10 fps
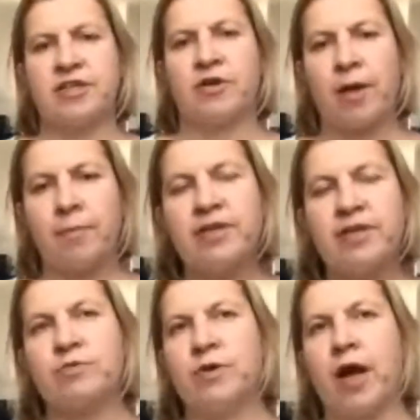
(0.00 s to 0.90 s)
So companies
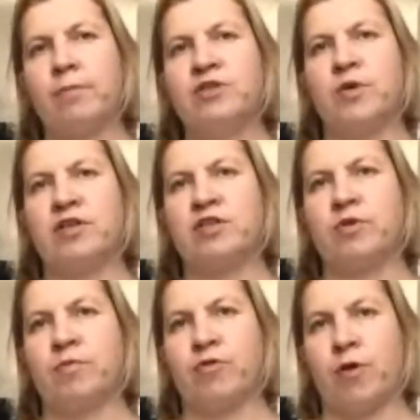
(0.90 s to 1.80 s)
will come to us
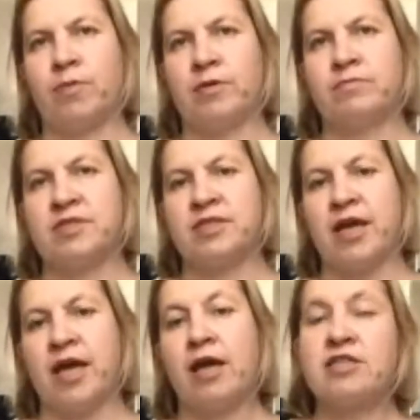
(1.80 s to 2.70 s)
with problems,
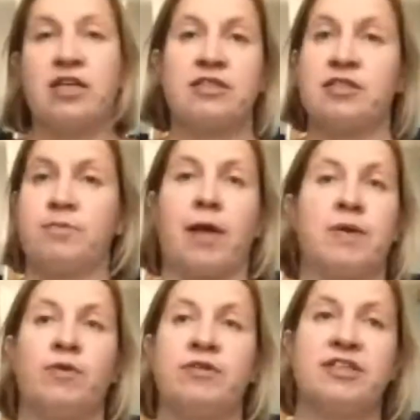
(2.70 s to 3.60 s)
such as maybe
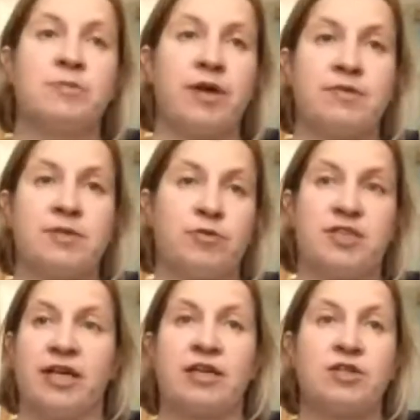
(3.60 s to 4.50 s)
wanting to be able to
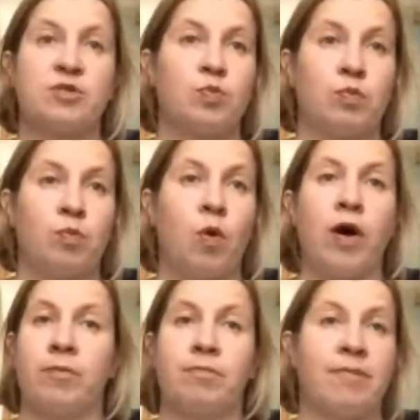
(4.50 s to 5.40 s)
predict
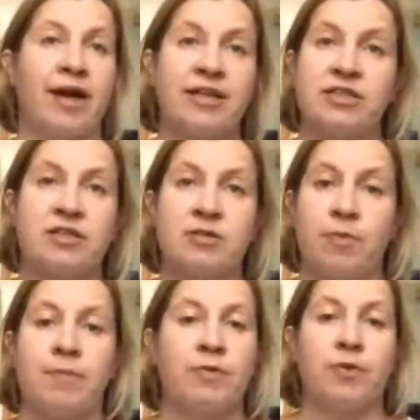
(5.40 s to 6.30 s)
what maintenance
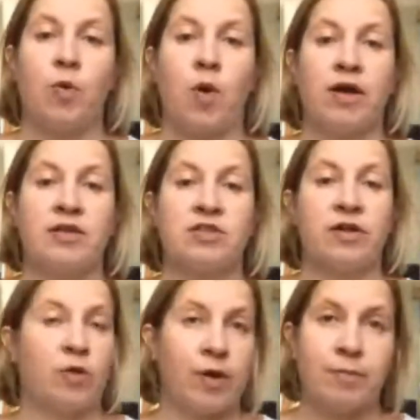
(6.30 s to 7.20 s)
might be required on
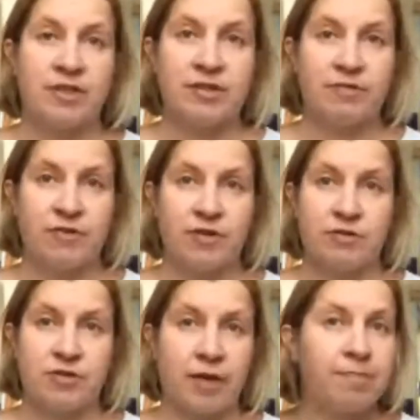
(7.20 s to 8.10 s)
equipment in
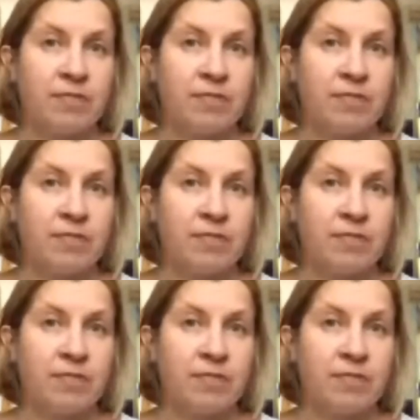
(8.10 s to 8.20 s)
future.